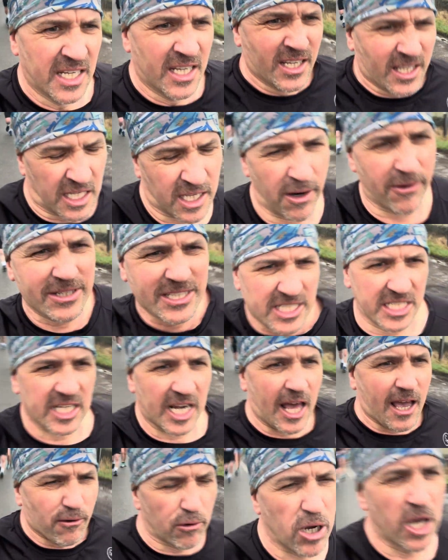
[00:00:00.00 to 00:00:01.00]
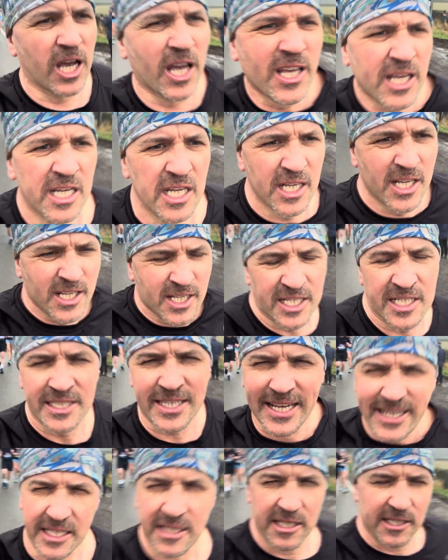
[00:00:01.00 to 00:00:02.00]
going slow,
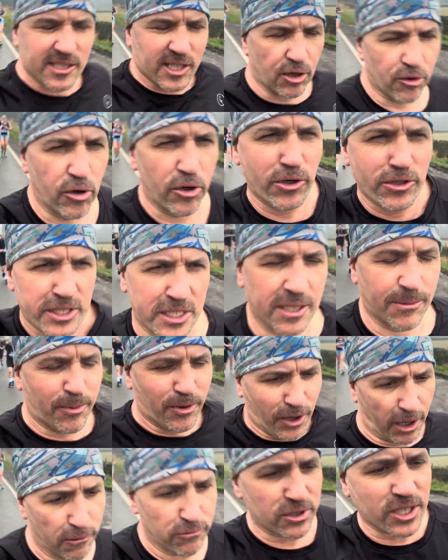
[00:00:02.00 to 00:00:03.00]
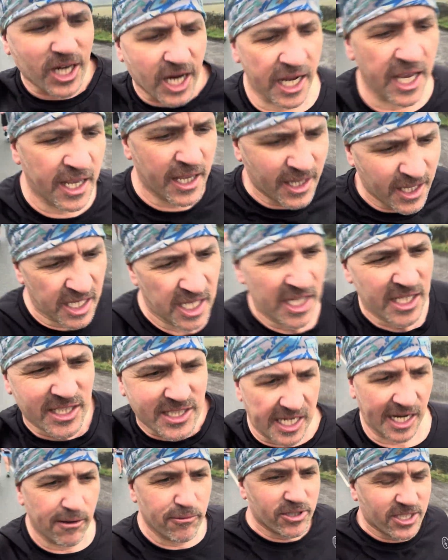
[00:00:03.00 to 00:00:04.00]
taking the tortoise approach,
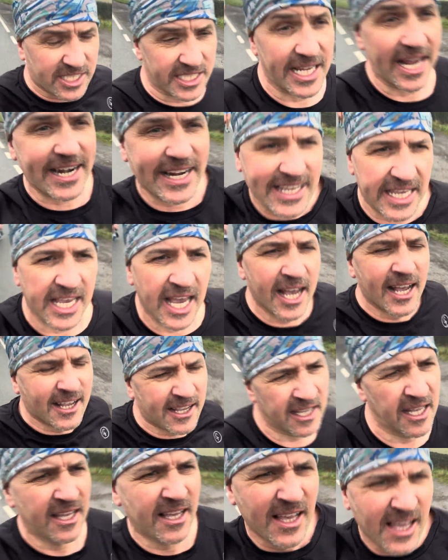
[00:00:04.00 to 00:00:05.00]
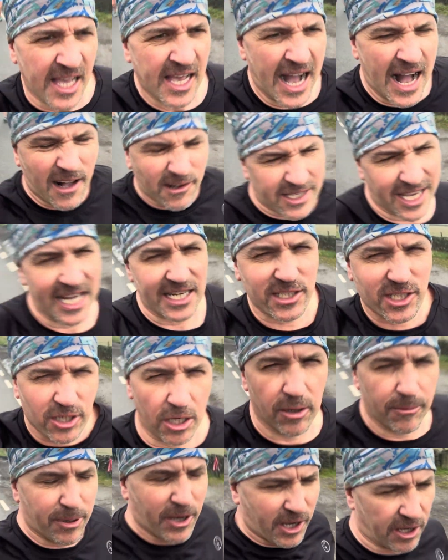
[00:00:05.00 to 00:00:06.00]
slow and steady. I'll catch
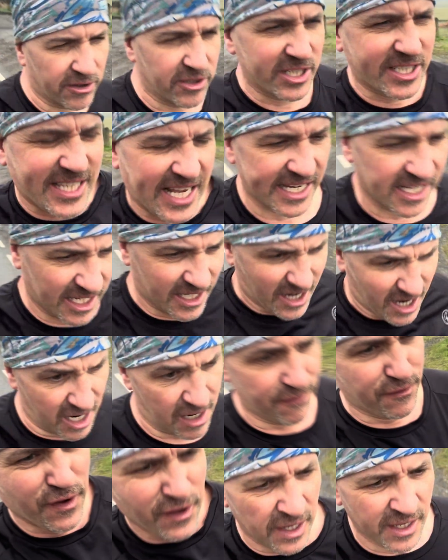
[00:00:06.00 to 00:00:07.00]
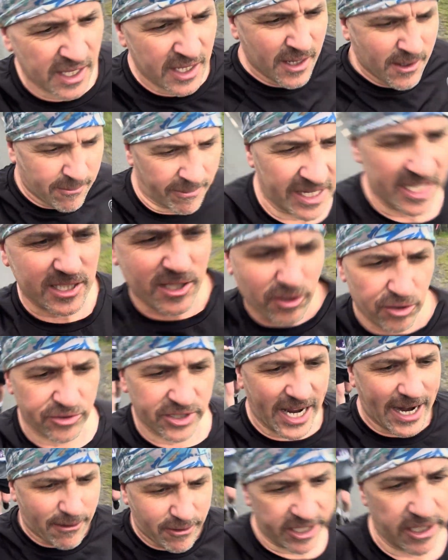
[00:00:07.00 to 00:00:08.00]
up on the second half when it's all
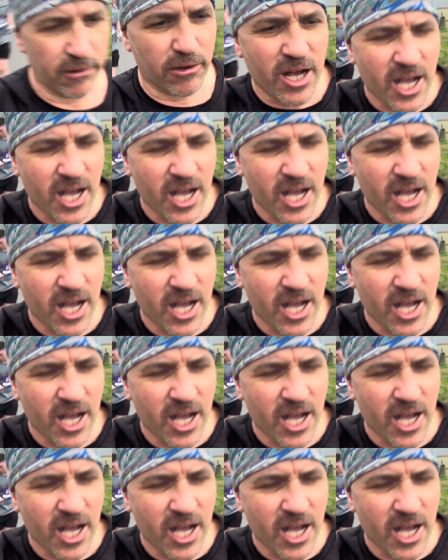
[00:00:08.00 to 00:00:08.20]
downhill.